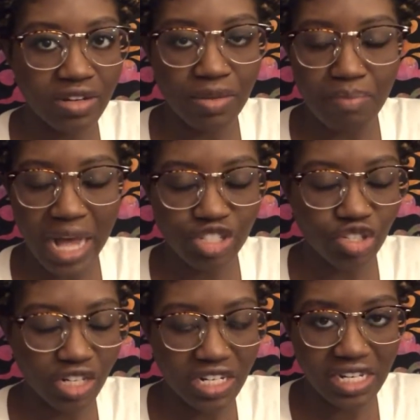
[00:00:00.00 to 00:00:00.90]
and
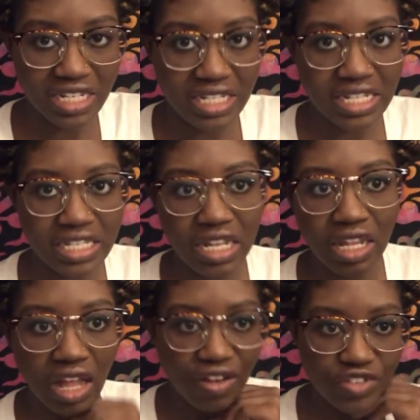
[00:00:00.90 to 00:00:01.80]
bachelor contestants
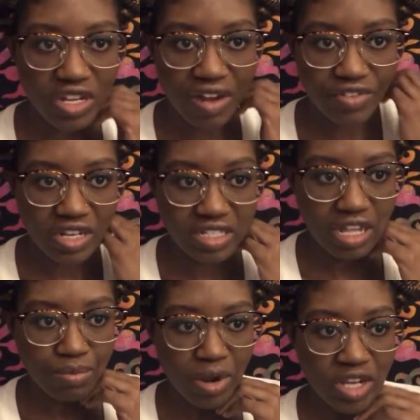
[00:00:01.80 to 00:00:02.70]
love to advertise
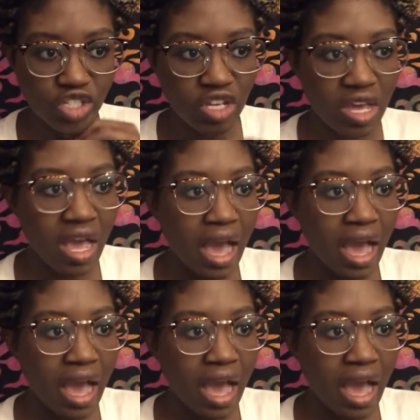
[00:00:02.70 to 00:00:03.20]
that brush.